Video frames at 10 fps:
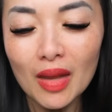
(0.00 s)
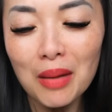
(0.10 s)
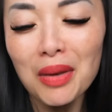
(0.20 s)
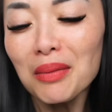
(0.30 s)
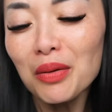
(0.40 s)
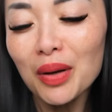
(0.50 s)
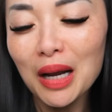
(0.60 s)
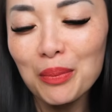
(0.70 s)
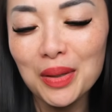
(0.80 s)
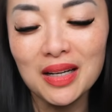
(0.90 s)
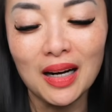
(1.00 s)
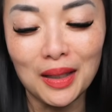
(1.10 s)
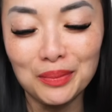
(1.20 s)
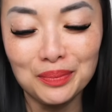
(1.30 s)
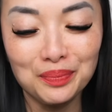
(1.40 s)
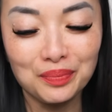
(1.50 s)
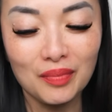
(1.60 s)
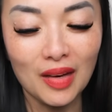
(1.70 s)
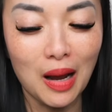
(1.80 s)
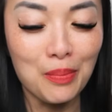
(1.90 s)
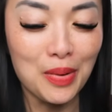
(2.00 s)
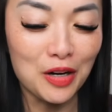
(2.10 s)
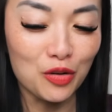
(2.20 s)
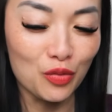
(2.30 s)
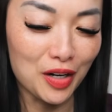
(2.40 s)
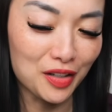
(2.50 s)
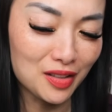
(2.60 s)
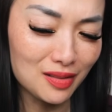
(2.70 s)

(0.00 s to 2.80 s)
Maybe when I become a better runner,